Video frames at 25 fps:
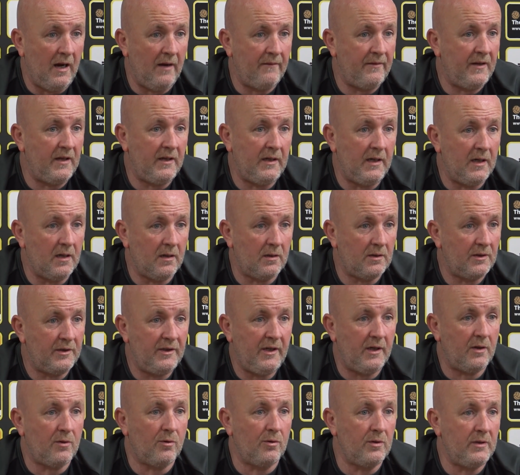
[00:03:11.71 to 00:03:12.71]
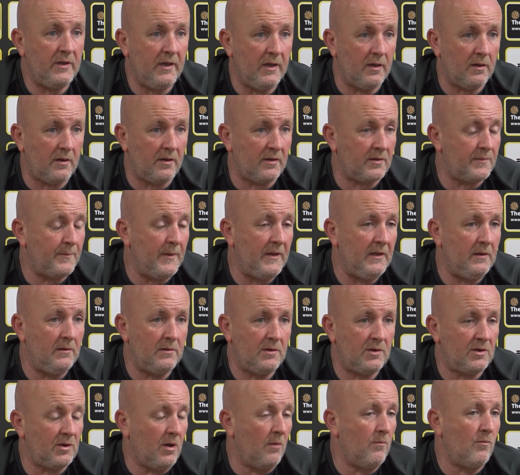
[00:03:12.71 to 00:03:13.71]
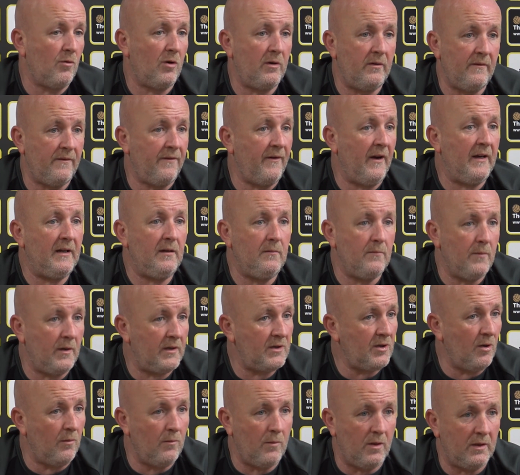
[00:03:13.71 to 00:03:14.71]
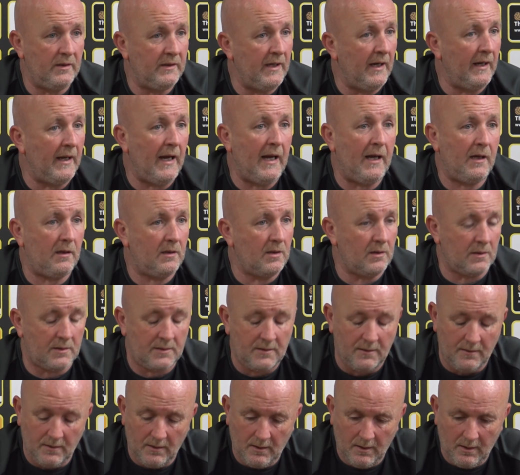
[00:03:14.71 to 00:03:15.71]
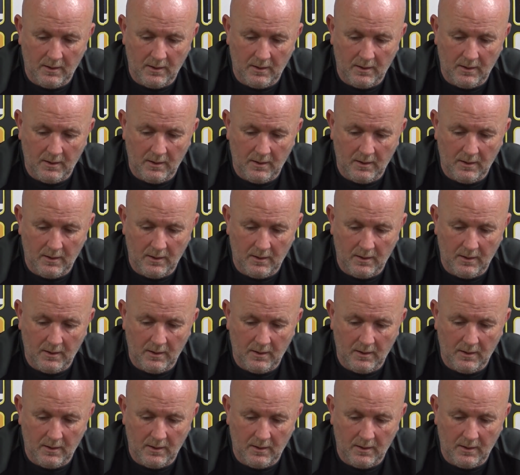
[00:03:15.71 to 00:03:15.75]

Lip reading: Every year on year, there's been someone fighting with someone, directors.